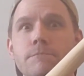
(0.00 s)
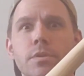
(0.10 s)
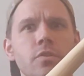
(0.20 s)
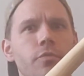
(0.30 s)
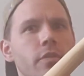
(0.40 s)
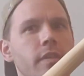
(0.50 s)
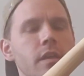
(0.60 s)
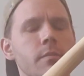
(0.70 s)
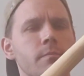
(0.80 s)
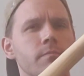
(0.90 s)
So for
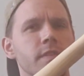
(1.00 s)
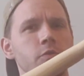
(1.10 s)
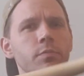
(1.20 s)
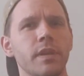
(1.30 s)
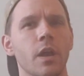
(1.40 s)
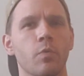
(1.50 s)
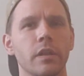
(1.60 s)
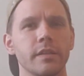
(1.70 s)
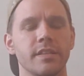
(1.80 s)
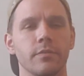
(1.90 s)
them, this would be a
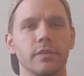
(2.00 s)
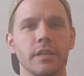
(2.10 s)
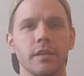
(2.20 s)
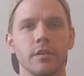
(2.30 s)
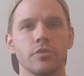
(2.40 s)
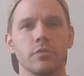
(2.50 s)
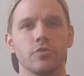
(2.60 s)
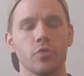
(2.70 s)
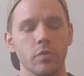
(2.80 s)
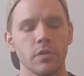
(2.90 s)
relatively
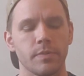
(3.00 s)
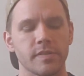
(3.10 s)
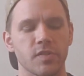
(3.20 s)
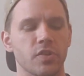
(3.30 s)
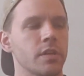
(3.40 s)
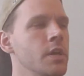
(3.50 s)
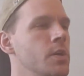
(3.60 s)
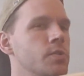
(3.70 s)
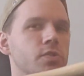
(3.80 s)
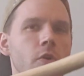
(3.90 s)
shortened position.
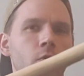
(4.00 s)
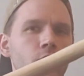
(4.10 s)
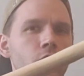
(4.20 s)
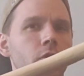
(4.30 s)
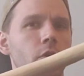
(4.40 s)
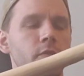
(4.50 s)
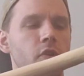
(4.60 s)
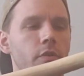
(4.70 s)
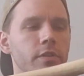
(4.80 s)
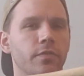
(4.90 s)
So you could almost
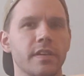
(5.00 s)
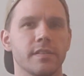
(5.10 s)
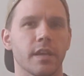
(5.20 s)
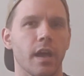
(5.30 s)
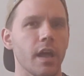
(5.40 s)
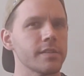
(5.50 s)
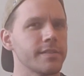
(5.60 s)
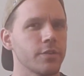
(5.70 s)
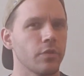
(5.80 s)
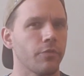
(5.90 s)
call this phase the
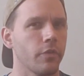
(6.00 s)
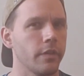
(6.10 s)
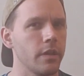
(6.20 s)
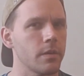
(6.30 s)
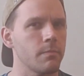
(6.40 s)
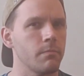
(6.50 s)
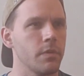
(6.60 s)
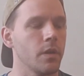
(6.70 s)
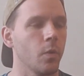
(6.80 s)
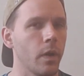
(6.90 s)
concentric for them
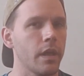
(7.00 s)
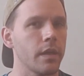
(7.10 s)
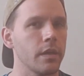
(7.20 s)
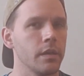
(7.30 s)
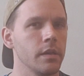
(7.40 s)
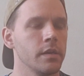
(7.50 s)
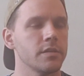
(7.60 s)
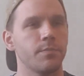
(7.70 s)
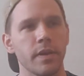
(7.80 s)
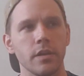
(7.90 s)
in a way,
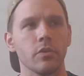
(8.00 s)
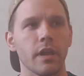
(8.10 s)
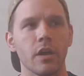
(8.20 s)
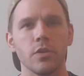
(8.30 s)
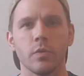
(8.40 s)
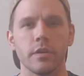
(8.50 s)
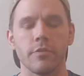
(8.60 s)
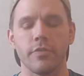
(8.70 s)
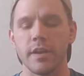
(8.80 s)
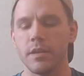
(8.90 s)
depending on how you want to
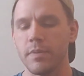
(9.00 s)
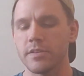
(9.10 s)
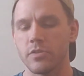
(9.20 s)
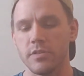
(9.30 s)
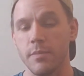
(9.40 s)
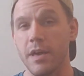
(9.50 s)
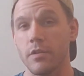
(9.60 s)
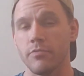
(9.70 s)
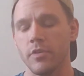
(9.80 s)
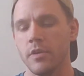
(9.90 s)
define it based on the amount
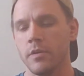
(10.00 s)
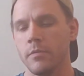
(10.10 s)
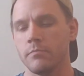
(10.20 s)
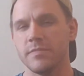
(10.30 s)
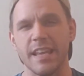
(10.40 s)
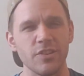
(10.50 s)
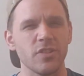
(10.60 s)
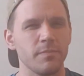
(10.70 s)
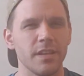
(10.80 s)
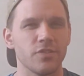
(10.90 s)
of
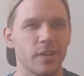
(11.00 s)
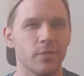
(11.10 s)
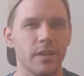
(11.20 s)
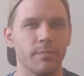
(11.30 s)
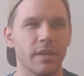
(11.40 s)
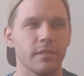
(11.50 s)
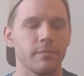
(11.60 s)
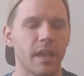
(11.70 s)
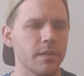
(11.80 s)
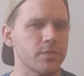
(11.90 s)
tension being generated by the
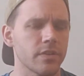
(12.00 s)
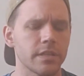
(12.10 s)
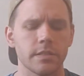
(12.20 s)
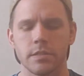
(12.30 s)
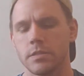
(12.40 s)
hamstrings.